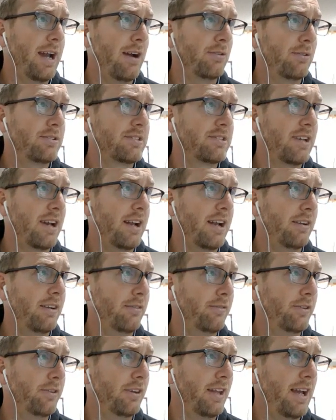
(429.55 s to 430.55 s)
outside
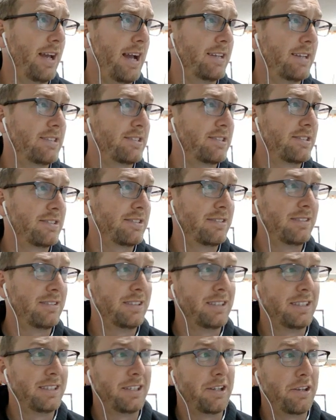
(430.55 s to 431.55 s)
of the last
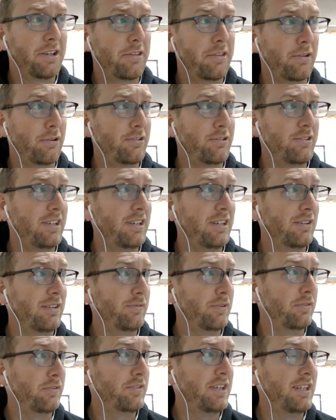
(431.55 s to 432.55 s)
13 to
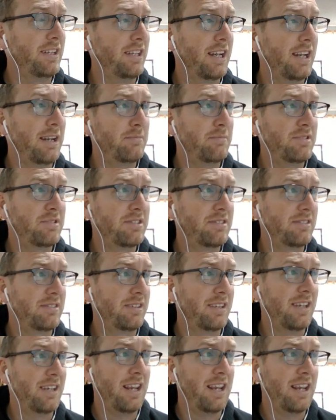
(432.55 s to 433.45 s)
15 games.